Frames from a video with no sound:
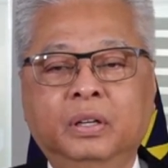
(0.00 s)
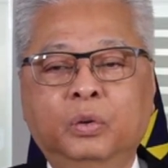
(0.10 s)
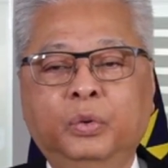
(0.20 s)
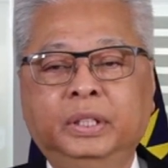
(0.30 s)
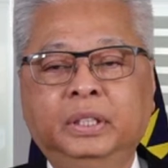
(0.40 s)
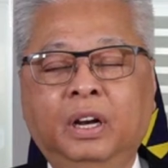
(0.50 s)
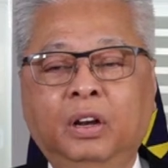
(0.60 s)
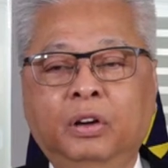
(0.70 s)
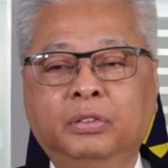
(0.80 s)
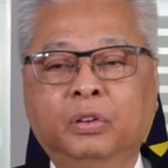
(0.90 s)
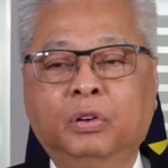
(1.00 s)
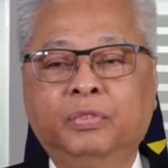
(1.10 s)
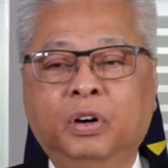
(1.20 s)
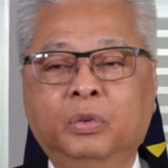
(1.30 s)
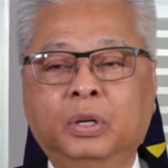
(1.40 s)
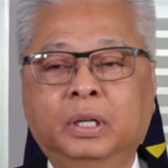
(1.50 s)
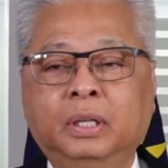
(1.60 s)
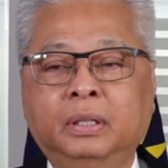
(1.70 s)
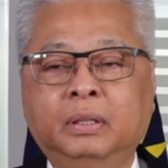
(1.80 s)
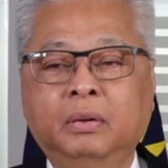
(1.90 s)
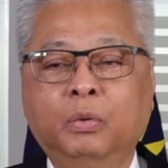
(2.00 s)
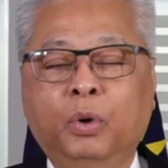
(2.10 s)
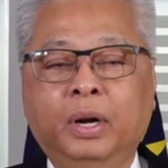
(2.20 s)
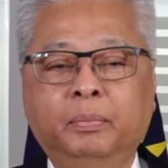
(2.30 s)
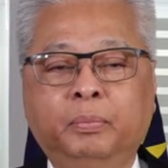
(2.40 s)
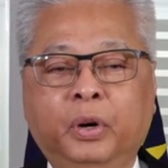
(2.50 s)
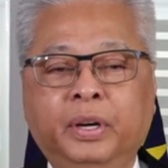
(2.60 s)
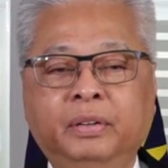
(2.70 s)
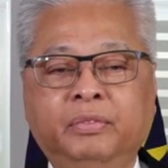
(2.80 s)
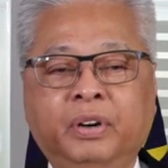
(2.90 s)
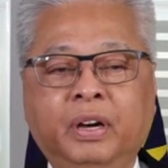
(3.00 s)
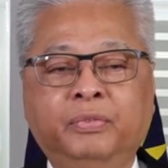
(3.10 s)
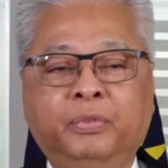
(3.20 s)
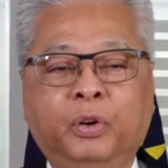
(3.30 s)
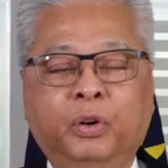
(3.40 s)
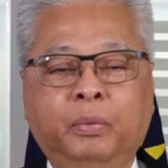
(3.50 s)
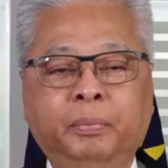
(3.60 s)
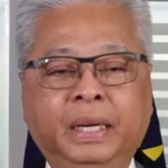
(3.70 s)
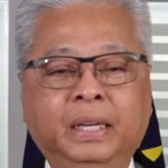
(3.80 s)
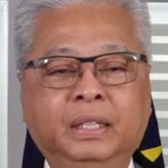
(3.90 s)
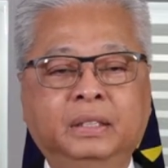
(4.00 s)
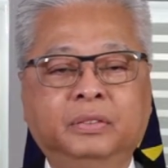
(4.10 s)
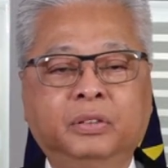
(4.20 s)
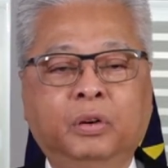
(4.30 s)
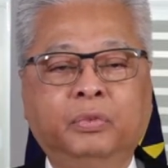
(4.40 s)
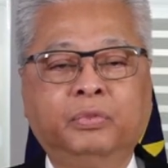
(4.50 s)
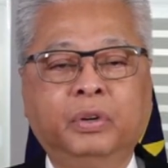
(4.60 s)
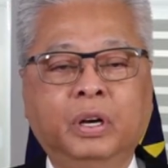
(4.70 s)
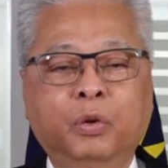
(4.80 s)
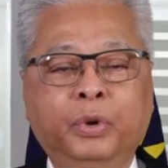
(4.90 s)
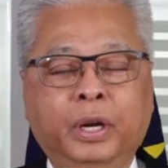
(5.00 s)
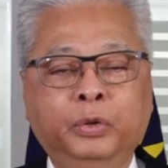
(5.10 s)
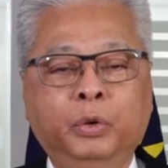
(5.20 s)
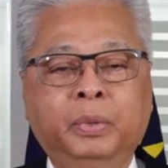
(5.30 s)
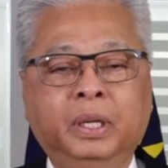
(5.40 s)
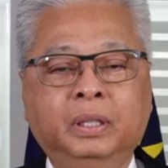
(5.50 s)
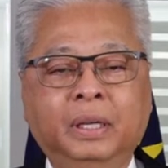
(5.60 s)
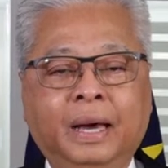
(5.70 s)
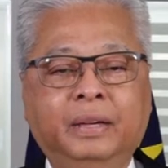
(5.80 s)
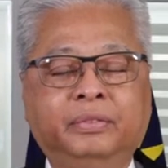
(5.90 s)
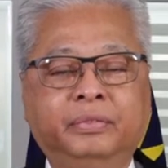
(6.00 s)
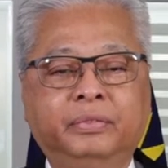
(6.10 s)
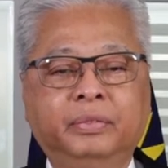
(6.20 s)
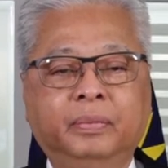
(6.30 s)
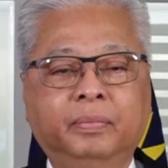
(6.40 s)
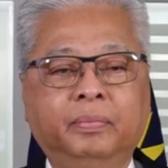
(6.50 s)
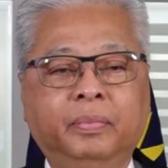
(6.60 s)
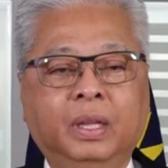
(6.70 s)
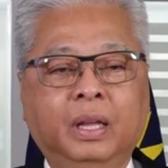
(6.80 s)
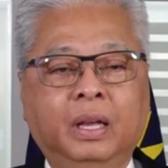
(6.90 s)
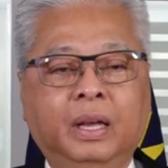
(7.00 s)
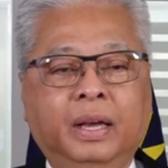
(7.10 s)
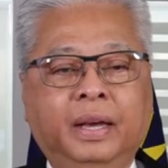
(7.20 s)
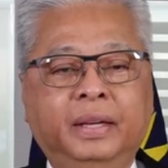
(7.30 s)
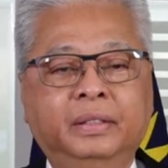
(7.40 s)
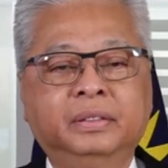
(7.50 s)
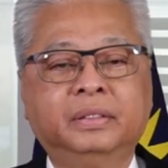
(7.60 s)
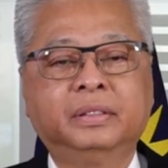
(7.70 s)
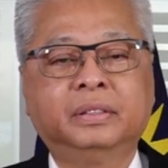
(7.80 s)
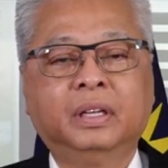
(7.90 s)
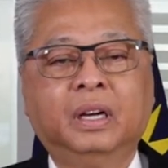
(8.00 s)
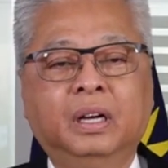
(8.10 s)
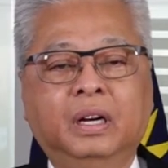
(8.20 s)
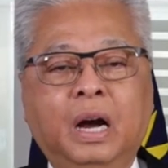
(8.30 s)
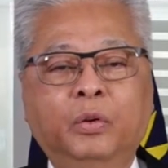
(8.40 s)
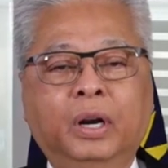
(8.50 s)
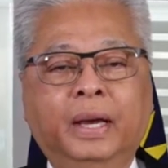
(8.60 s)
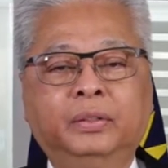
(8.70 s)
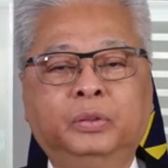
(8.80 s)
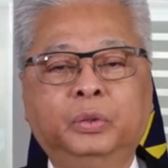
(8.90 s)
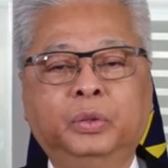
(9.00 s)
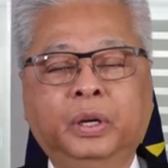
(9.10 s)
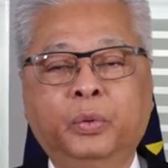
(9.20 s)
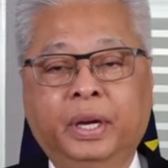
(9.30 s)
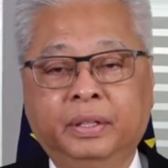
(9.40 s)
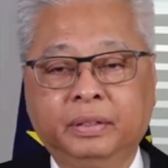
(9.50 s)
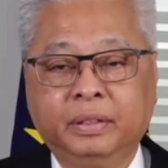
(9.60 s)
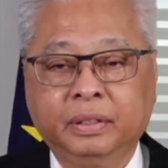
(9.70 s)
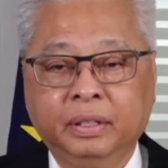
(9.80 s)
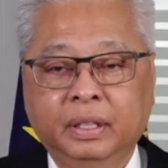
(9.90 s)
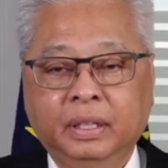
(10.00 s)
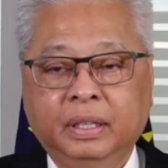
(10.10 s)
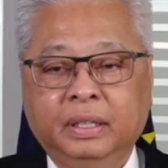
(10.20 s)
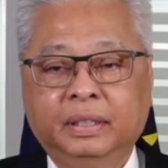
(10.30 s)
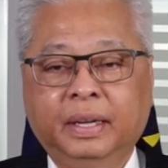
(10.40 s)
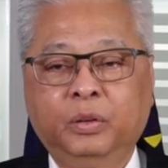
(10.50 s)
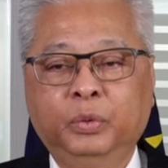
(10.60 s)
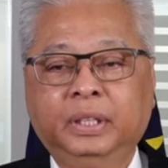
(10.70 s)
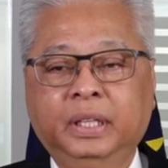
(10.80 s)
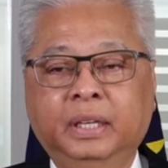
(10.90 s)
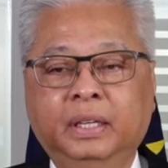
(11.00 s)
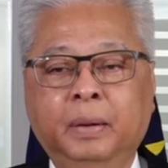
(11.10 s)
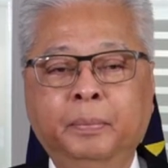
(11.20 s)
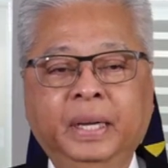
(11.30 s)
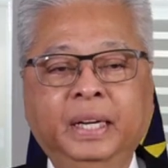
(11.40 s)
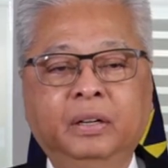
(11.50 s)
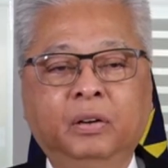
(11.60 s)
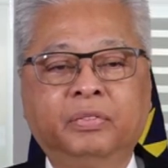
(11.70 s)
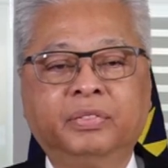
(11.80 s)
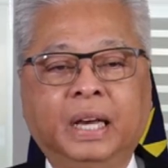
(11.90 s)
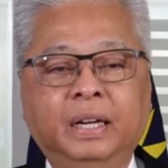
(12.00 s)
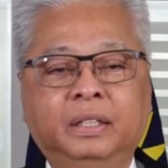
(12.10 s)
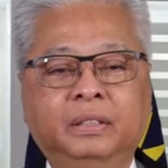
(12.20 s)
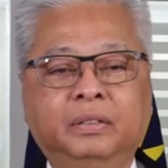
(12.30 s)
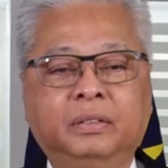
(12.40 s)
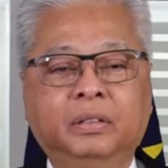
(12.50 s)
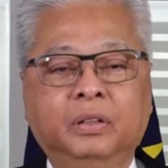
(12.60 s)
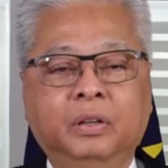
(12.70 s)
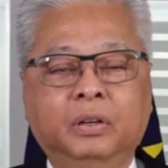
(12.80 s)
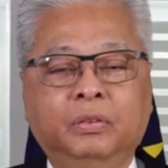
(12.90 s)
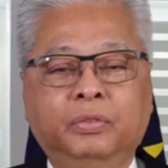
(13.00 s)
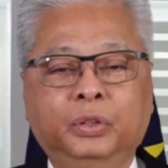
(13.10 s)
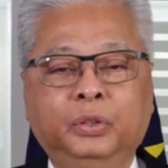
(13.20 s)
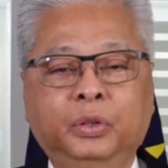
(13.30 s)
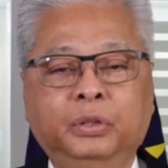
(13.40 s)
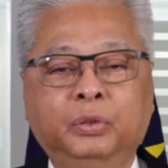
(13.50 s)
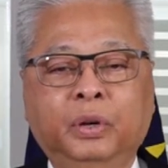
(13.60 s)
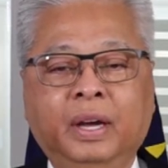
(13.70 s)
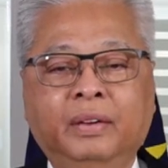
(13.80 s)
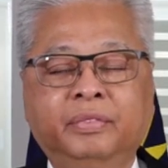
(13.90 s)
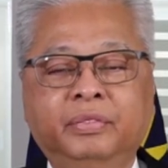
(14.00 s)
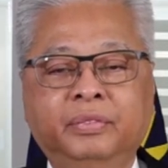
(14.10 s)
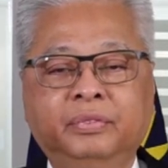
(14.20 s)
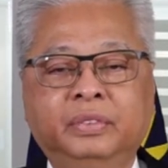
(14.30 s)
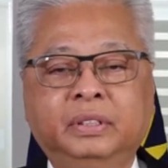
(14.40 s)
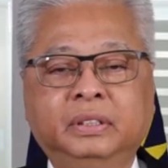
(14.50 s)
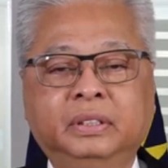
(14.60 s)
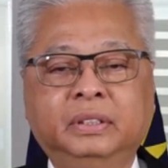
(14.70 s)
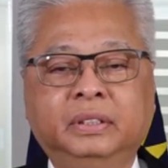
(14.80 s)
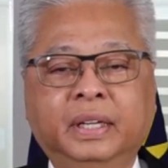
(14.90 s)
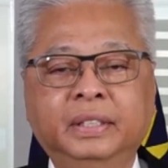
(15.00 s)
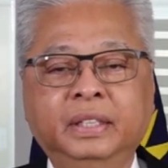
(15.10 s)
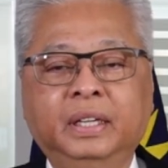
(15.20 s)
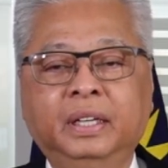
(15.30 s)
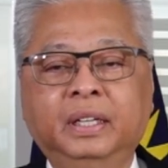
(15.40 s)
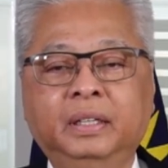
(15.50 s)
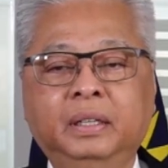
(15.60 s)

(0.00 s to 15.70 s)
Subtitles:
with the loss of over 1.54 million of valuable lives. Hence, I would like to request that we take a minute of silence for those who have tragically